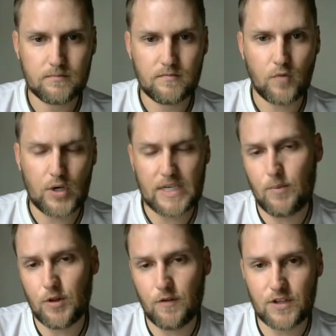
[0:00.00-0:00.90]
For
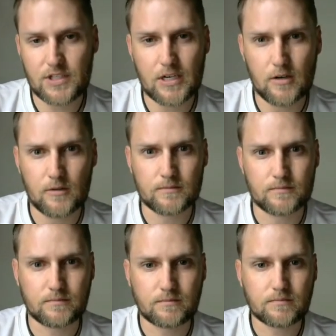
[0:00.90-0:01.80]
example, the 5th skill.
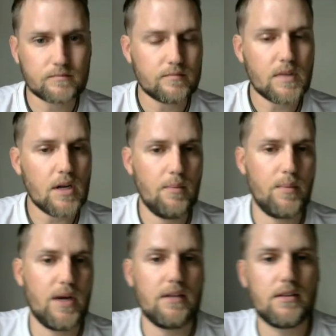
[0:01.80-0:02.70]

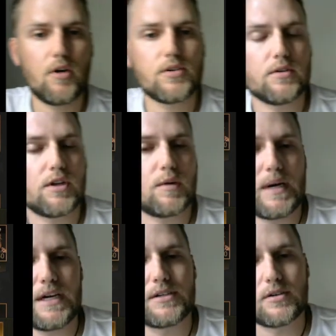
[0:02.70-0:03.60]
But those are a little bit
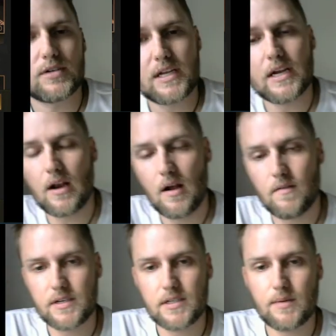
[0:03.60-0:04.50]
easier to get,
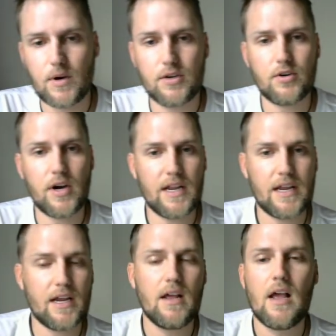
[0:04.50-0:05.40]
obviously, because you're going to
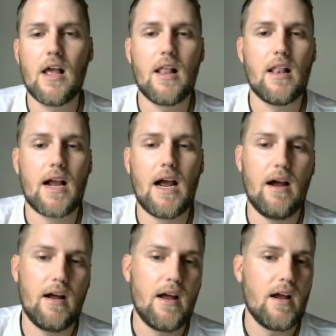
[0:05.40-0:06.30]
get, like,
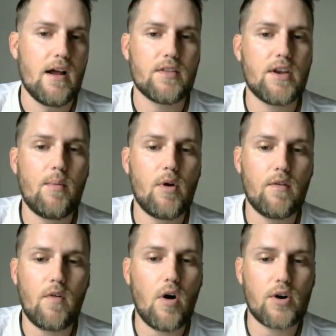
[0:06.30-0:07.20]
the number
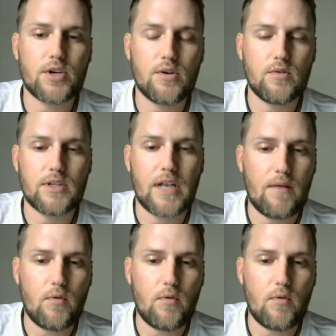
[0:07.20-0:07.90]
of arsenals that I've